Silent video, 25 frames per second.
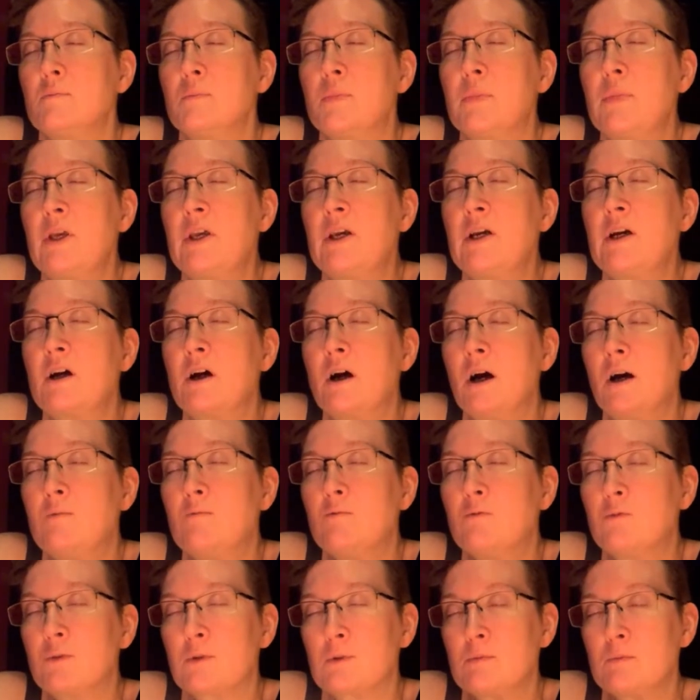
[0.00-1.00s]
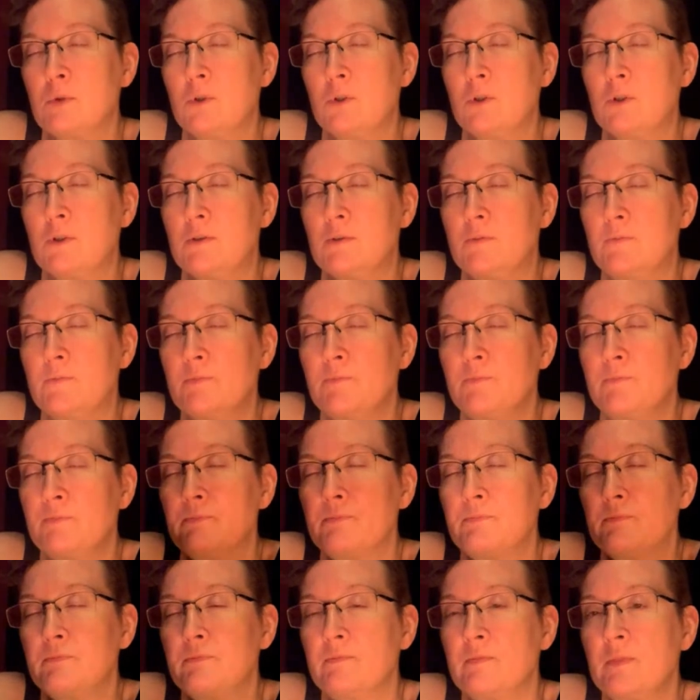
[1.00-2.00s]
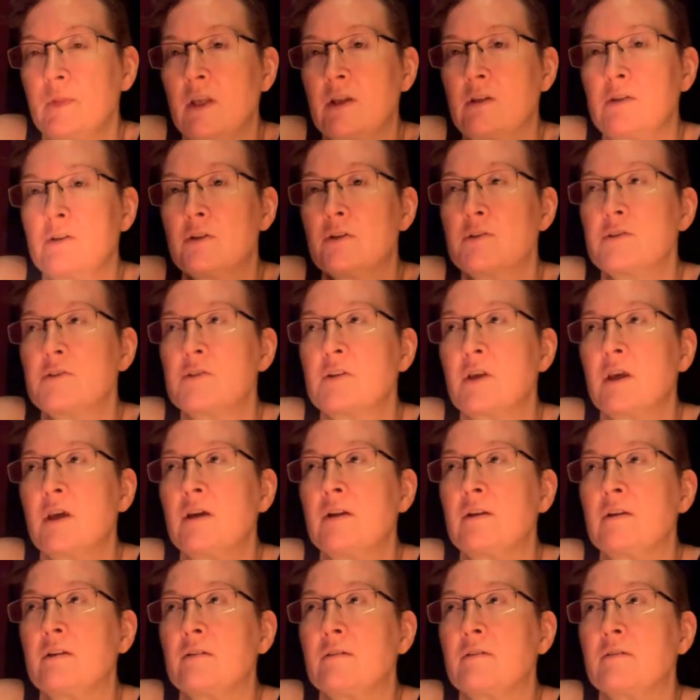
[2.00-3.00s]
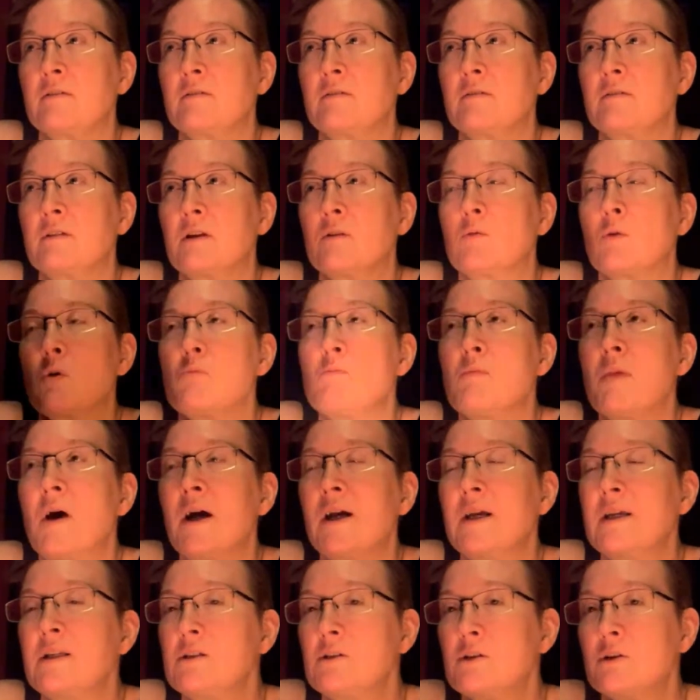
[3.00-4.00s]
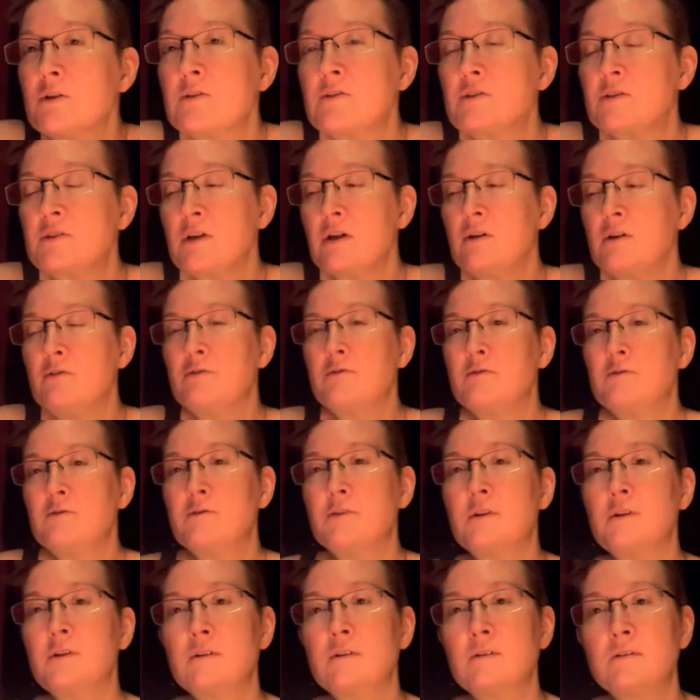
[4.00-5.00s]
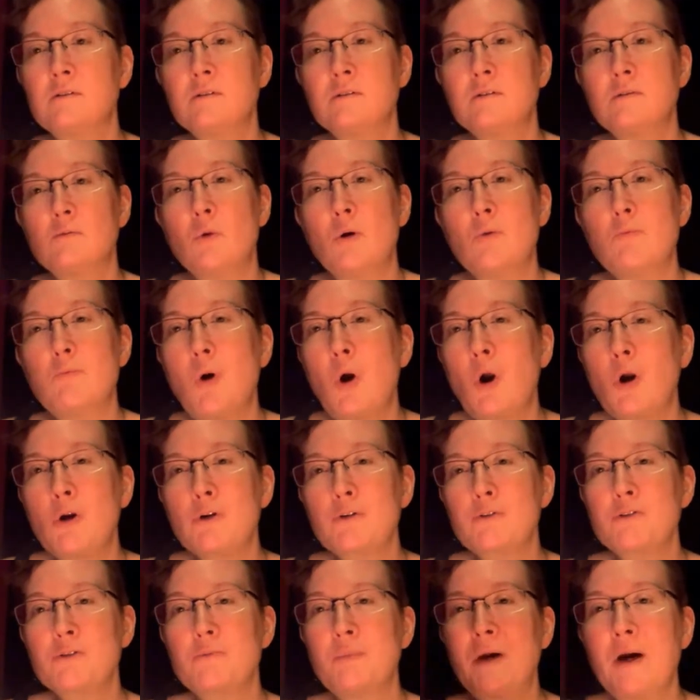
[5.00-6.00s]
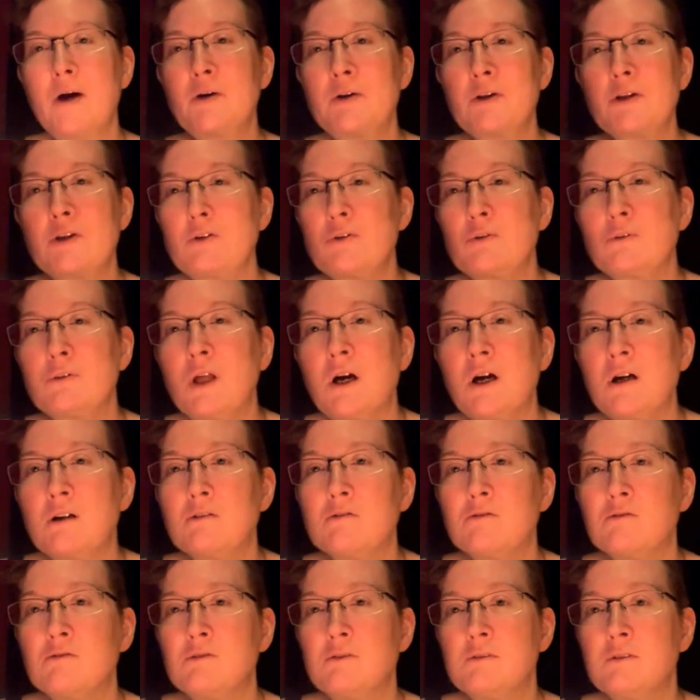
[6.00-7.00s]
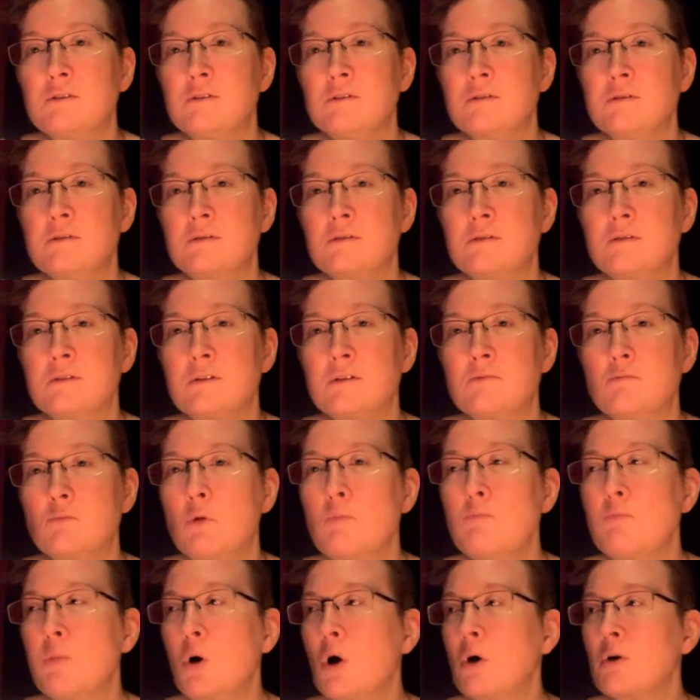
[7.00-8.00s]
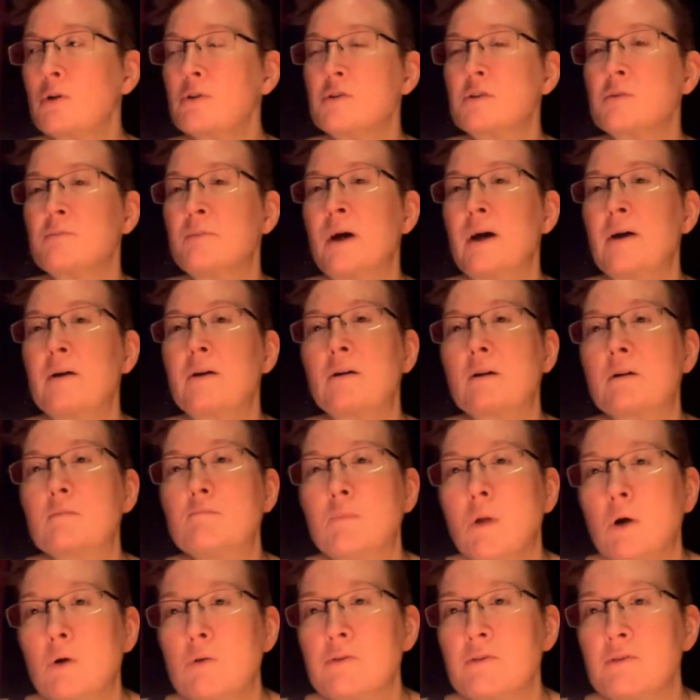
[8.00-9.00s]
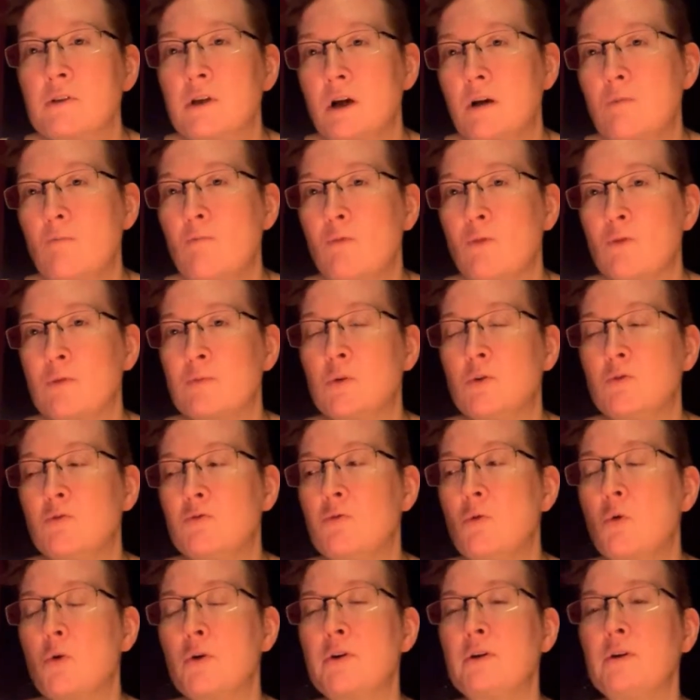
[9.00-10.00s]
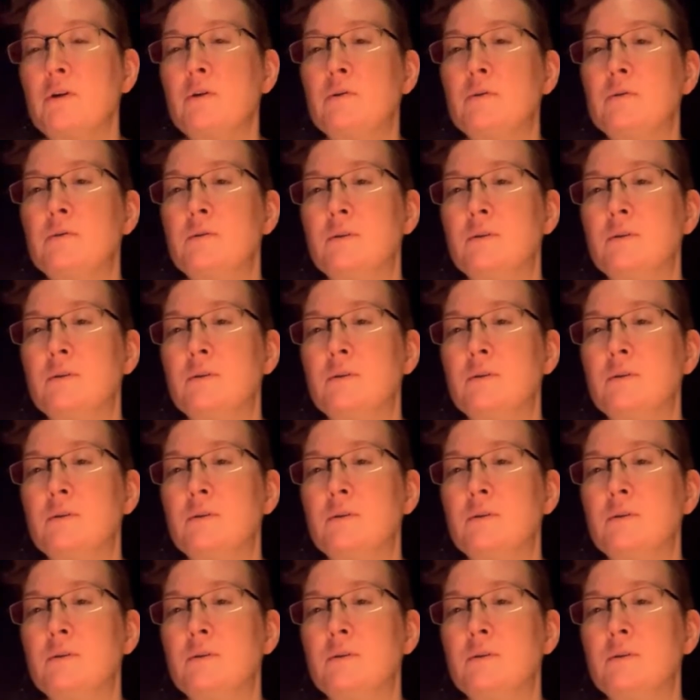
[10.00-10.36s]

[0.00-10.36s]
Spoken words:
Be comfortable in your skin and remind yourself what parts about it you love, what parts about it are most comfortable for you.